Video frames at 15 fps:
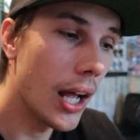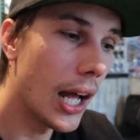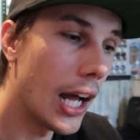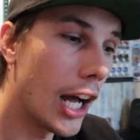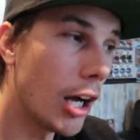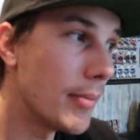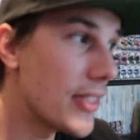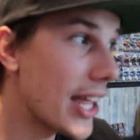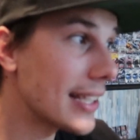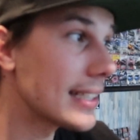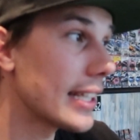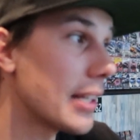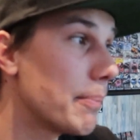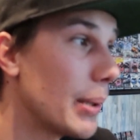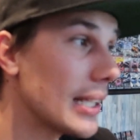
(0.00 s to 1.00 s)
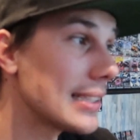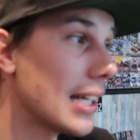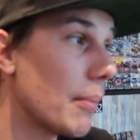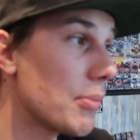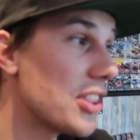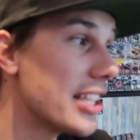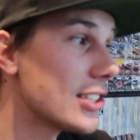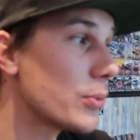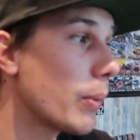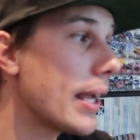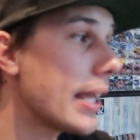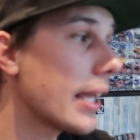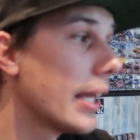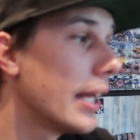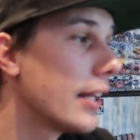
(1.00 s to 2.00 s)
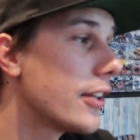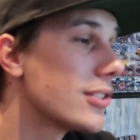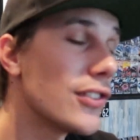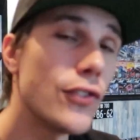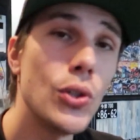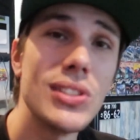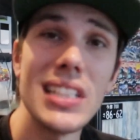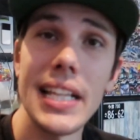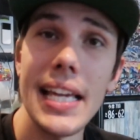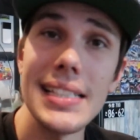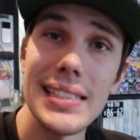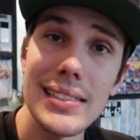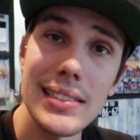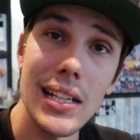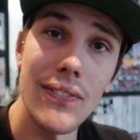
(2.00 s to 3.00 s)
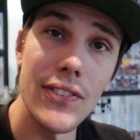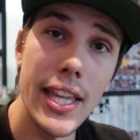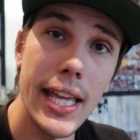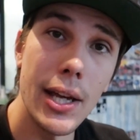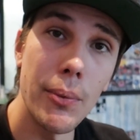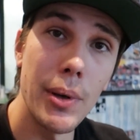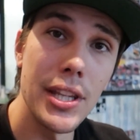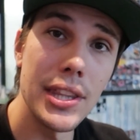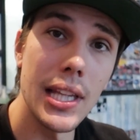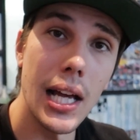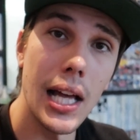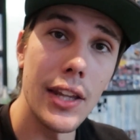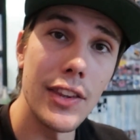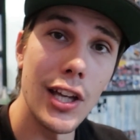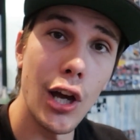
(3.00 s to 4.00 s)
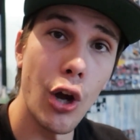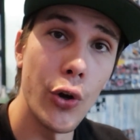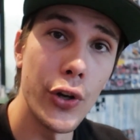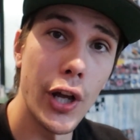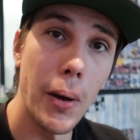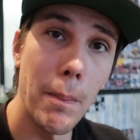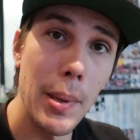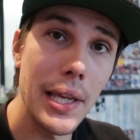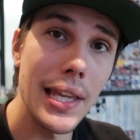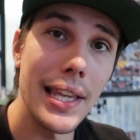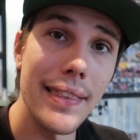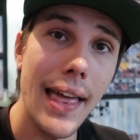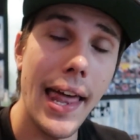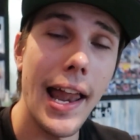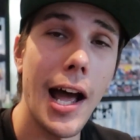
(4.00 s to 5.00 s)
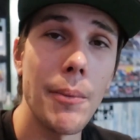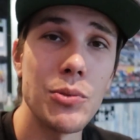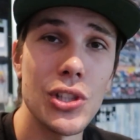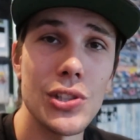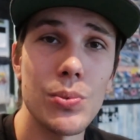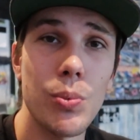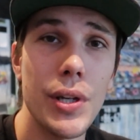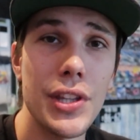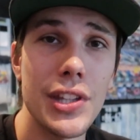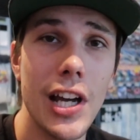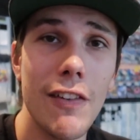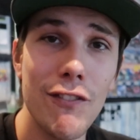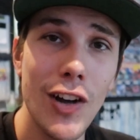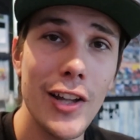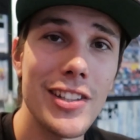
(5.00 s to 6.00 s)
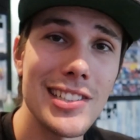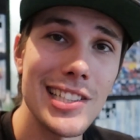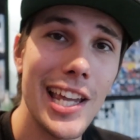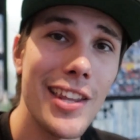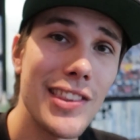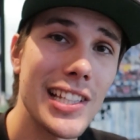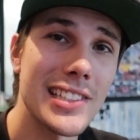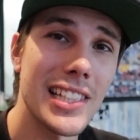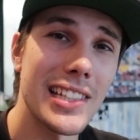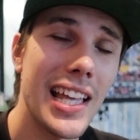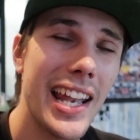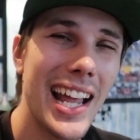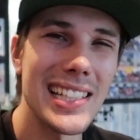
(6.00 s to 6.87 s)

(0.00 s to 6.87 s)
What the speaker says: That's getting picked up this week. There was a few delays and stuff there with the owner picking that up just with Father's Day and things like that.